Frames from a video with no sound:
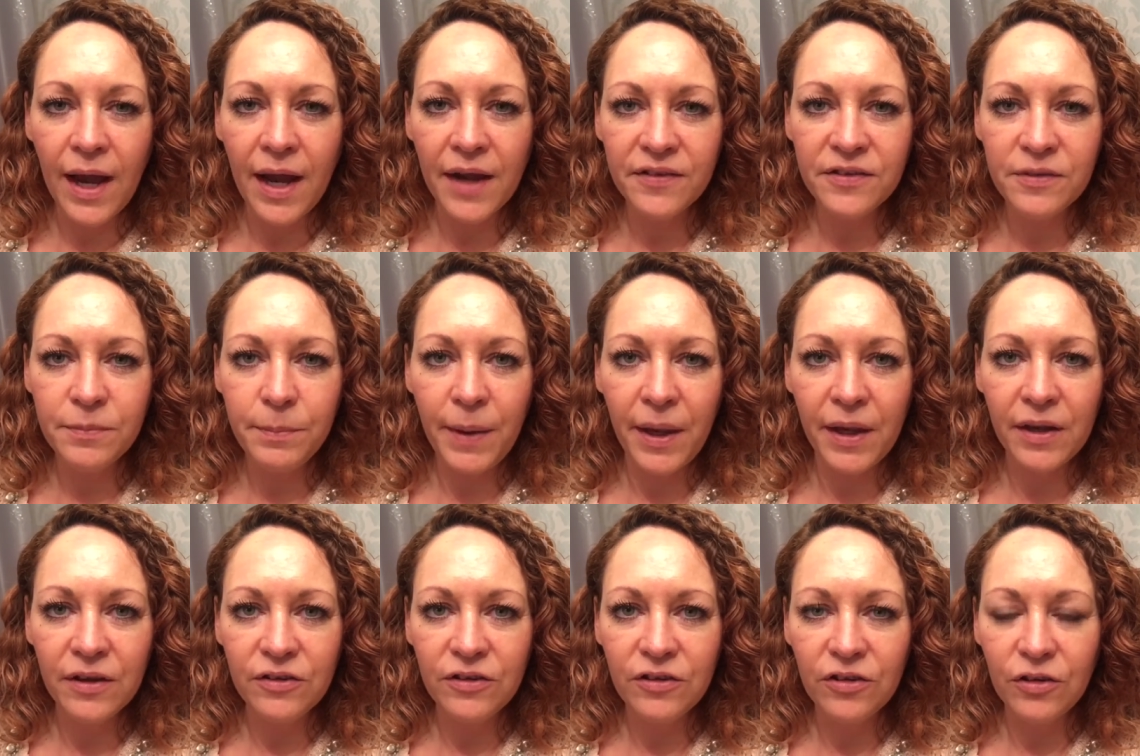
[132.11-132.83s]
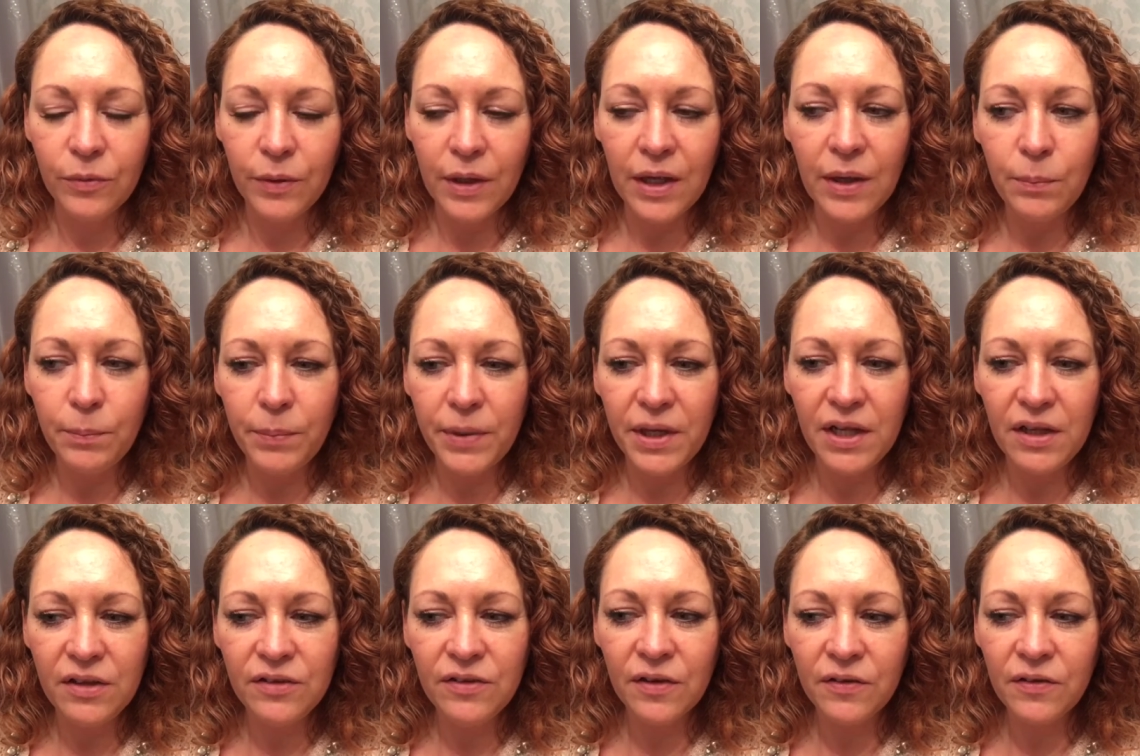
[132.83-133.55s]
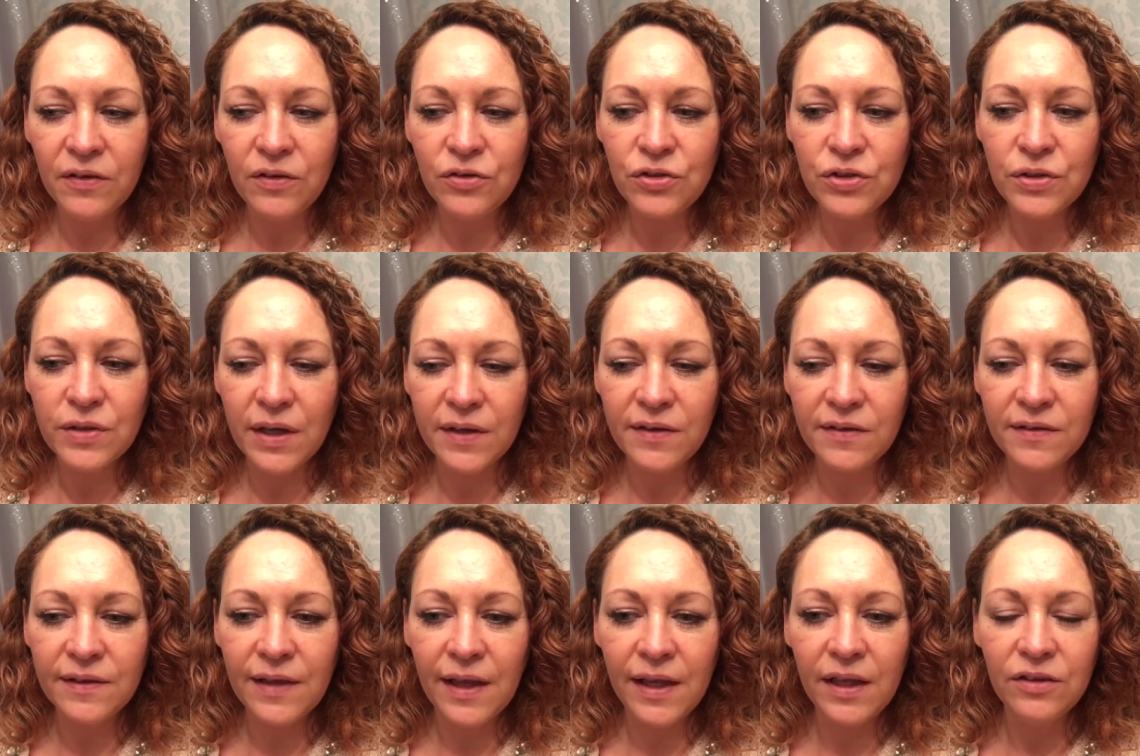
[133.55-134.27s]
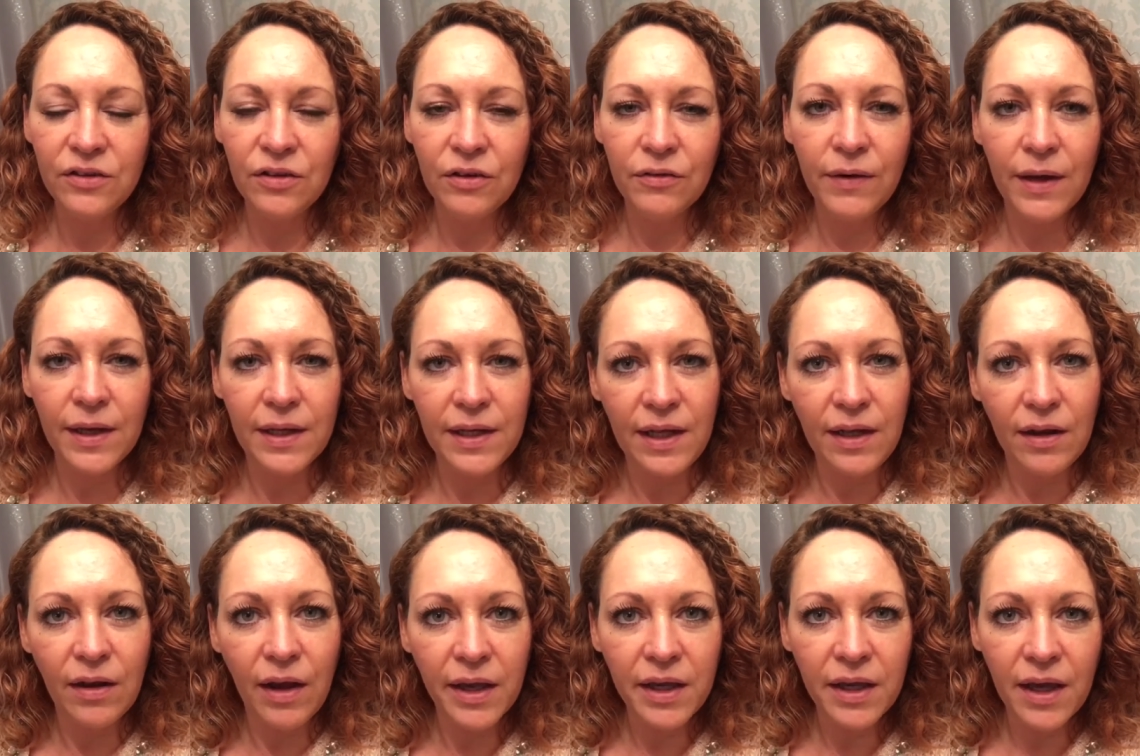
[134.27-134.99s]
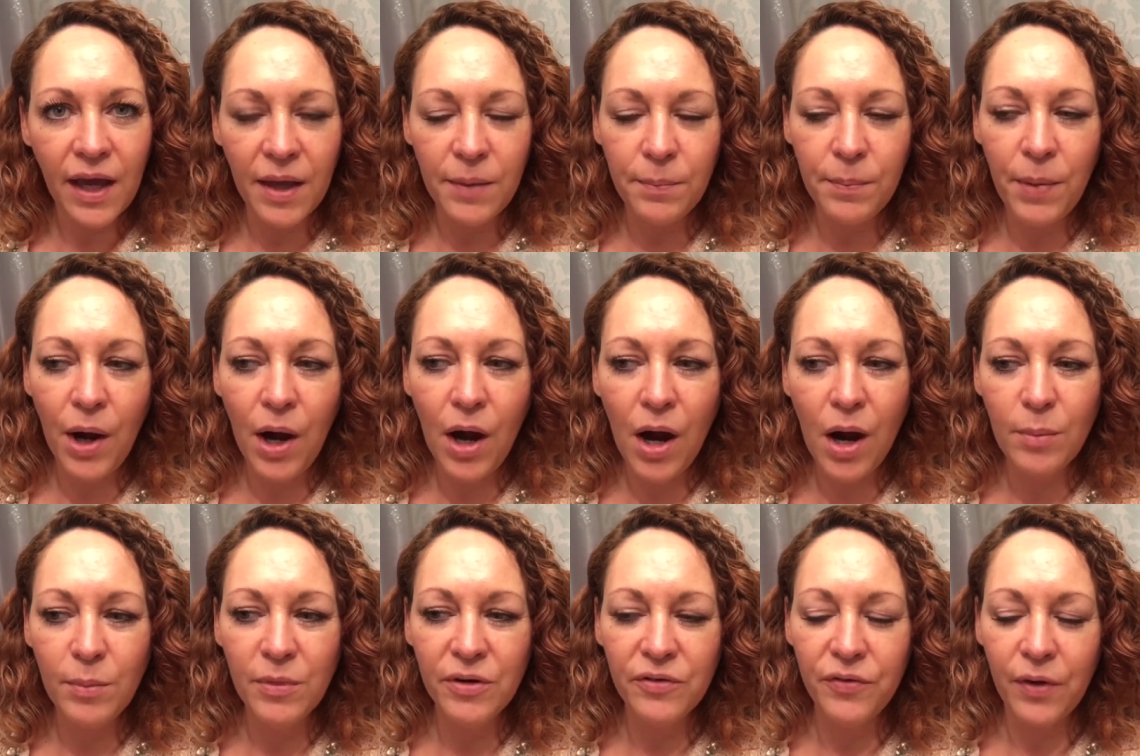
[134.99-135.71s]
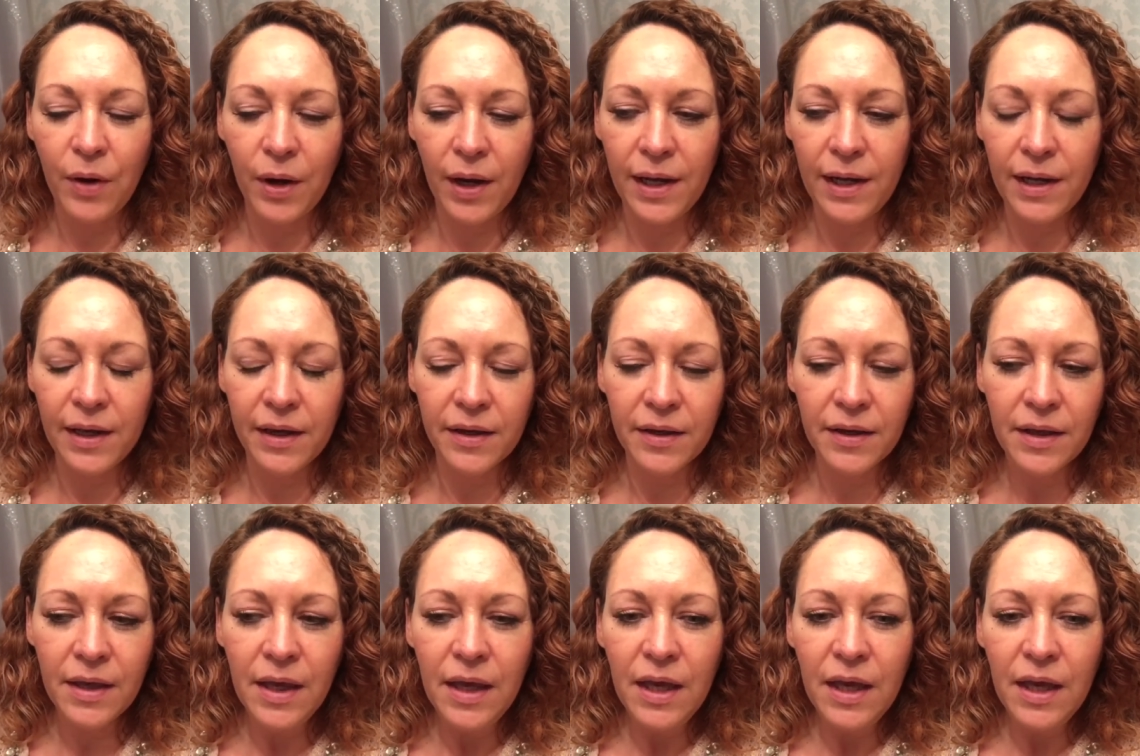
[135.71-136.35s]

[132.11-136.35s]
aspect to it but it doesn't translate directly like a Parma violet